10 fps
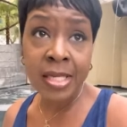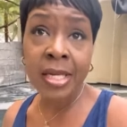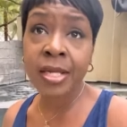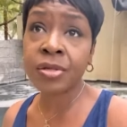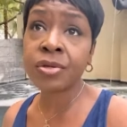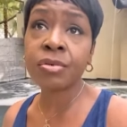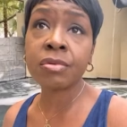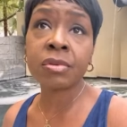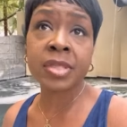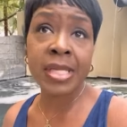And
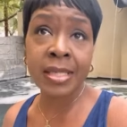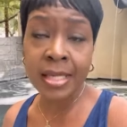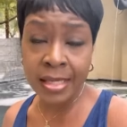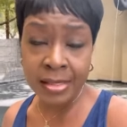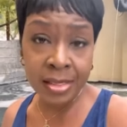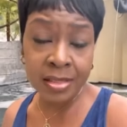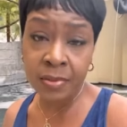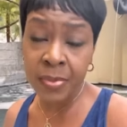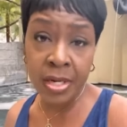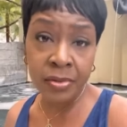you say yes. And
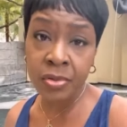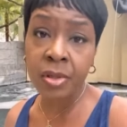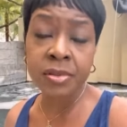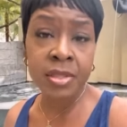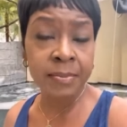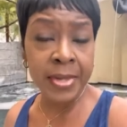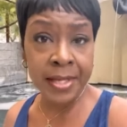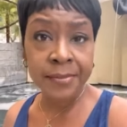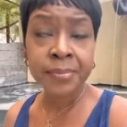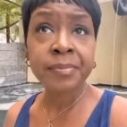tomorrow you go to the
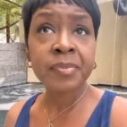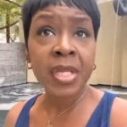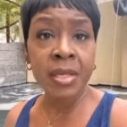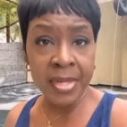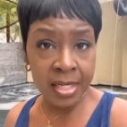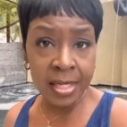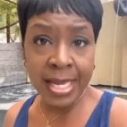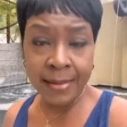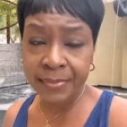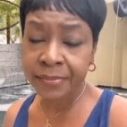bank and make it
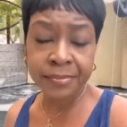happen.